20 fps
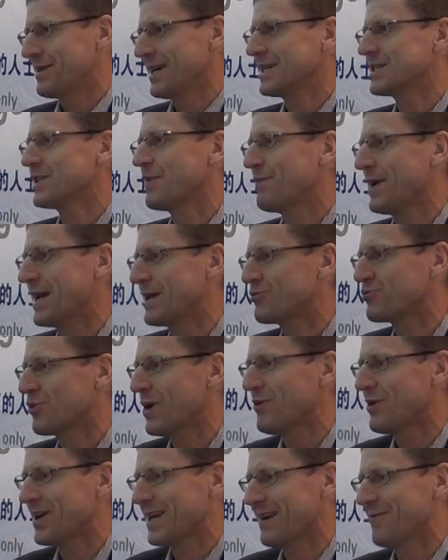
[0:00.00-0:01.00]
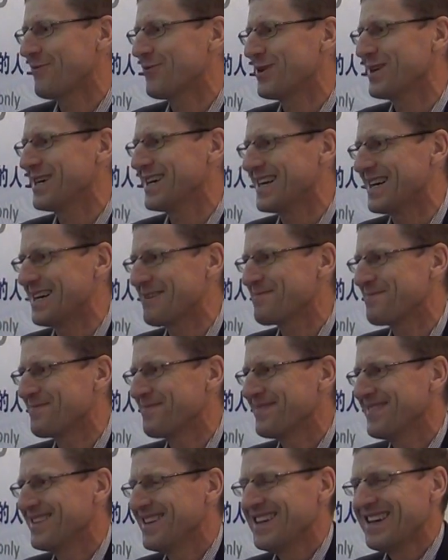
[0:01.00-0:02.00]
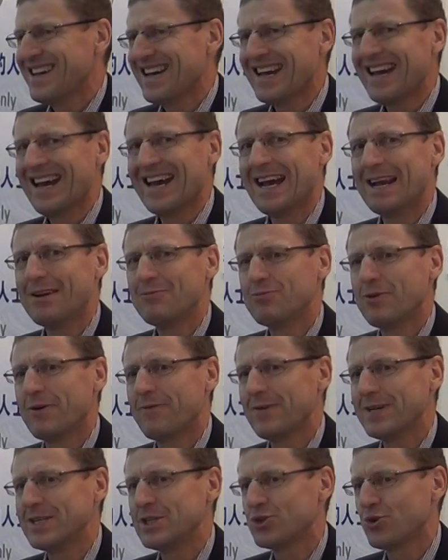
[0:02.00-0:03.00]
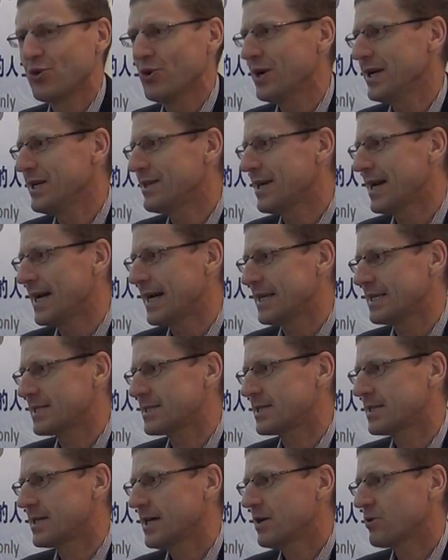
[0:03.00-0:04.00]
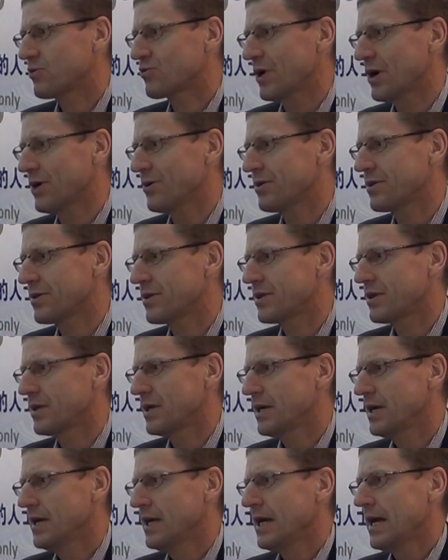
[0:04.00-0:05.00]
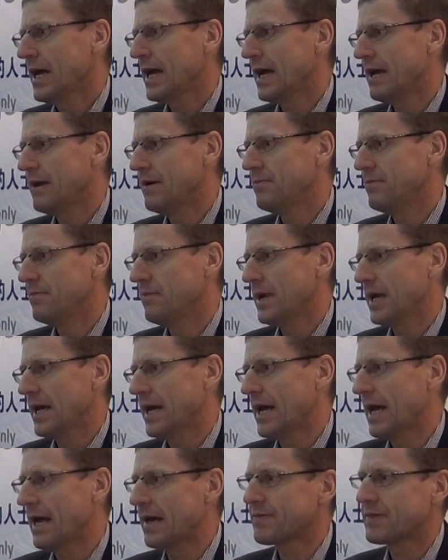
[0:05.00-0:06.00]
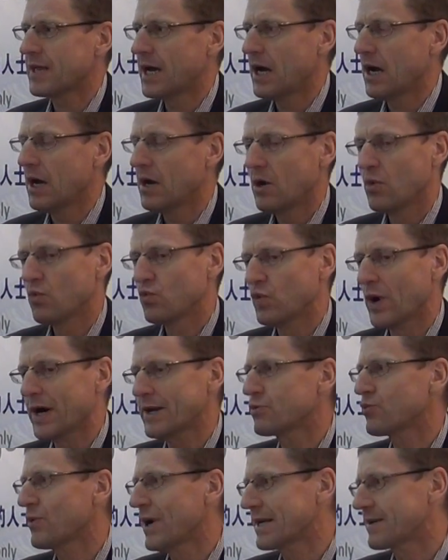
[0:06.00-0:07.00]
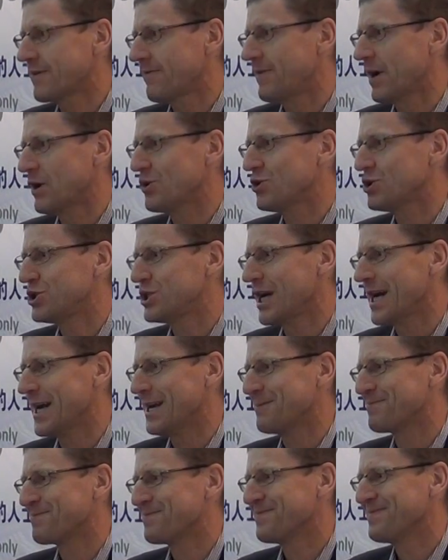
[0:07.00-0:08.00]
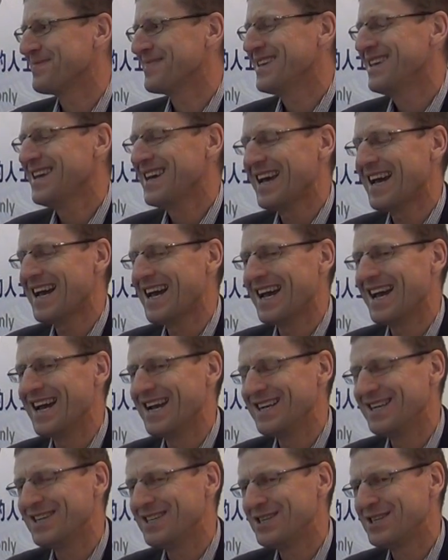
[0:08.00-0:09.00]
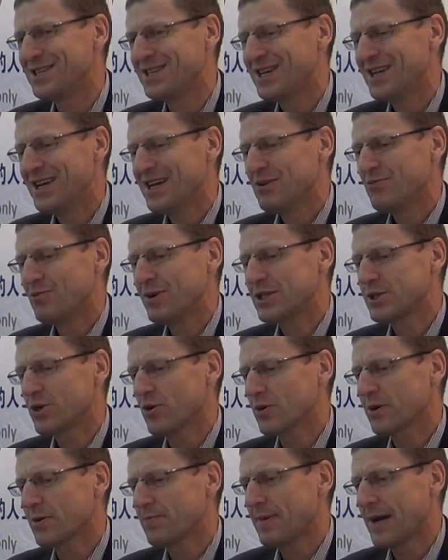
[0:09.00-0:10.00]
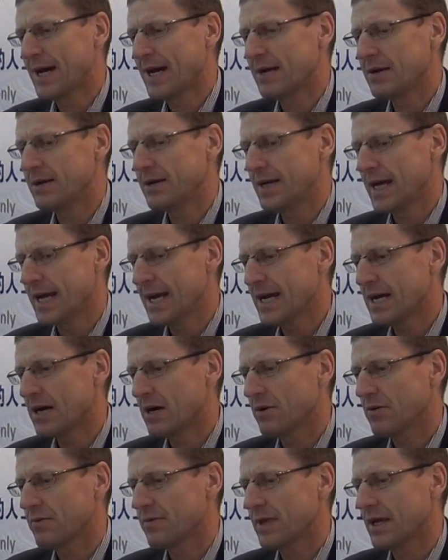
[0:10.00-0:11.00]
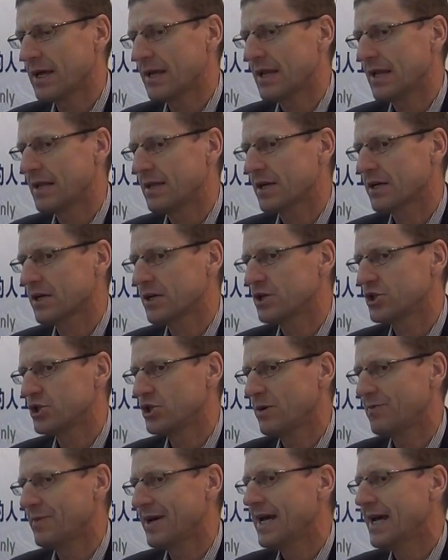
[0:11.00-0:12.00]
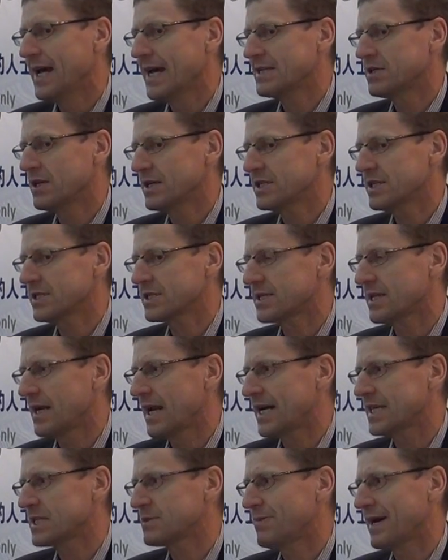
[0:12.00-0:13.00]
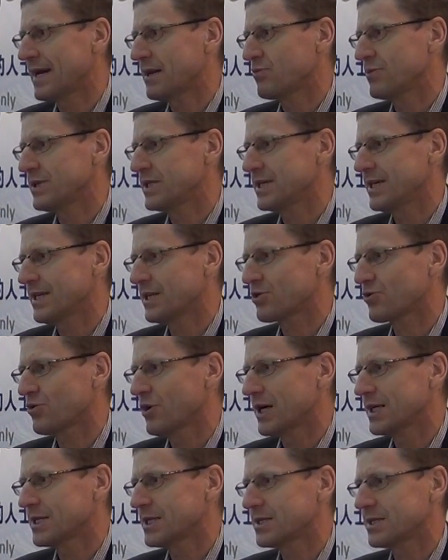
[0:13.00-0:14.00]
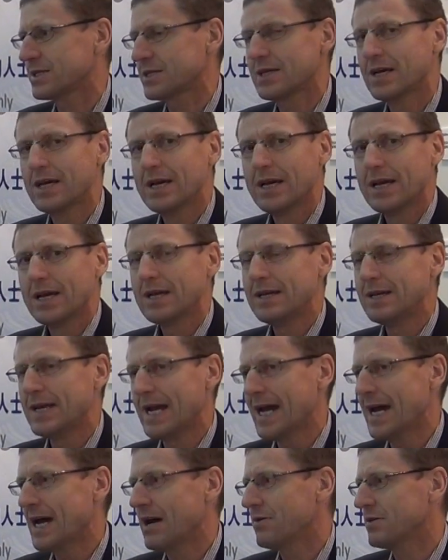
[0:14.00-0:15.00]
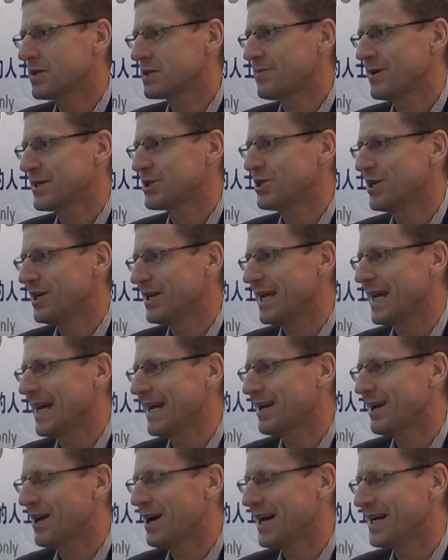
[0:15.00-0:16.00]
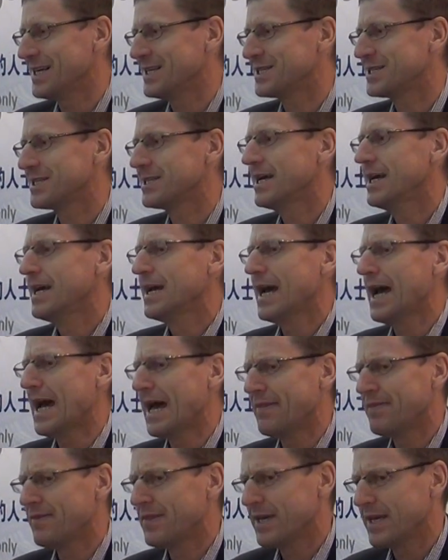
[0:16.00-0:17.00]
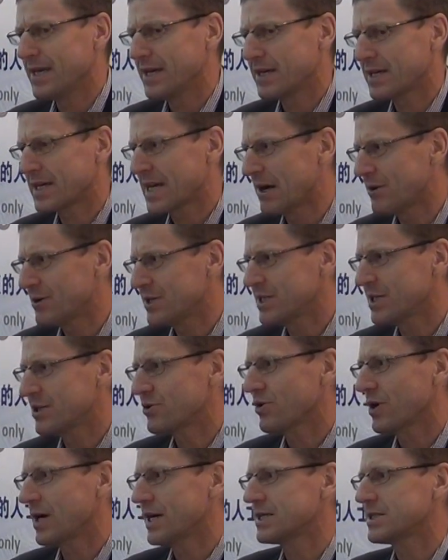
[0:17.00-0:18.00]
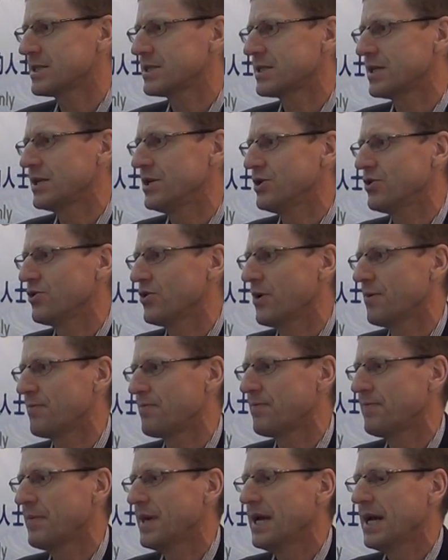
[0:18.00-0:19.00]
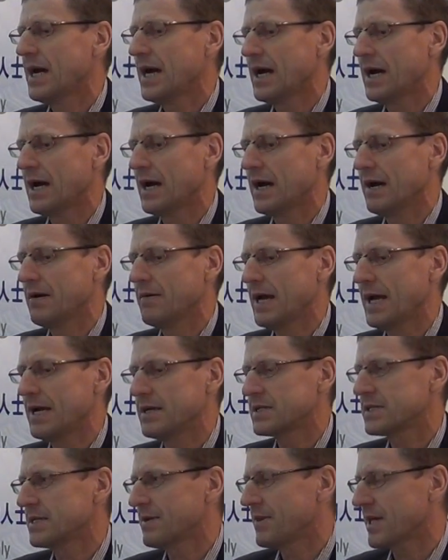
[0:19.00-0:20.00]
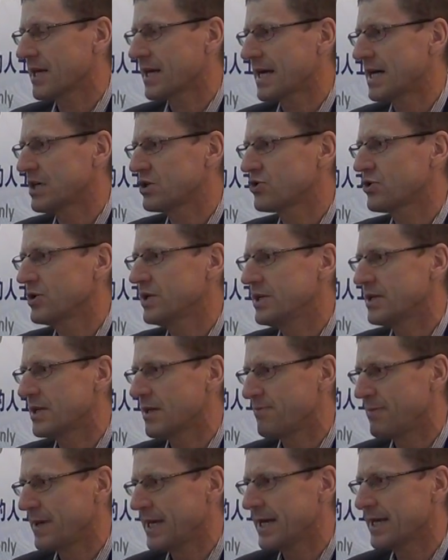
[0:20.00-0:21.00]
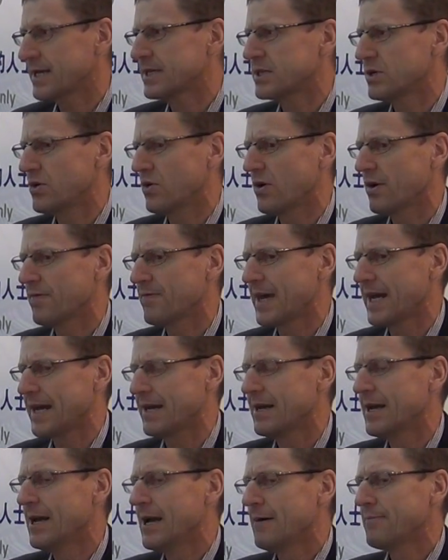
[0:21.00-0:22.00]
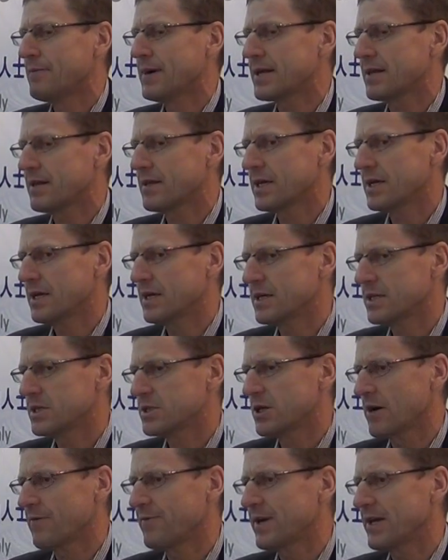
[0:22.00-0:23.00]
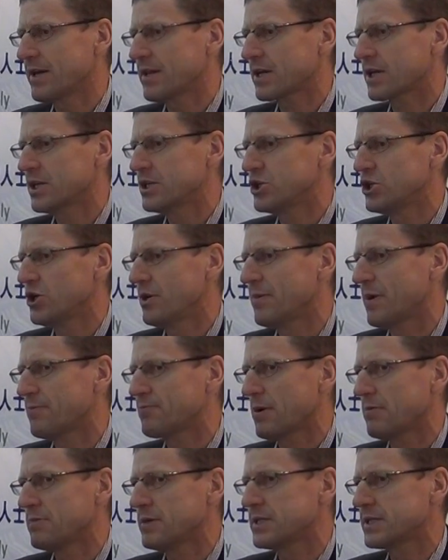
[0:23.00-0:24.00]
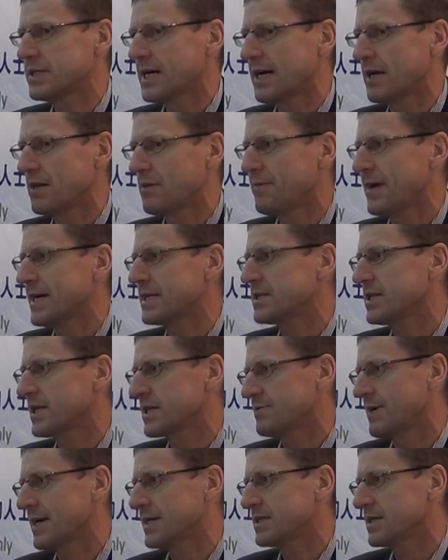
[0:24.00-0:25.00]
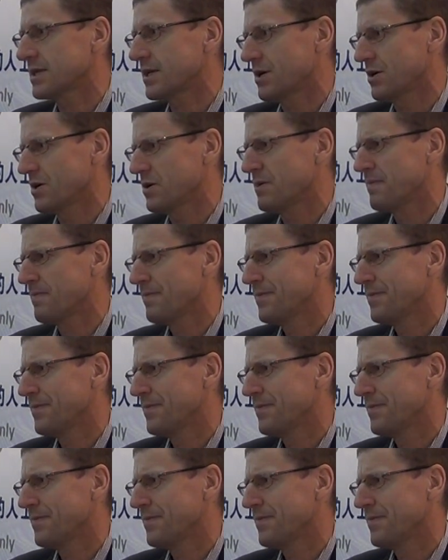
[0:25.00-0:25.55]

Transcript: things have been growing every year, and we've enjoyed that growth and right throughout the value chain. And we talk about now the consumer, it's not just the last month, we see the crisis now, especially in the headlines, and the currency crisis in Europe and some of the countries, the peaks and all of that. But the softening of the consumer probably started about 6 months ago.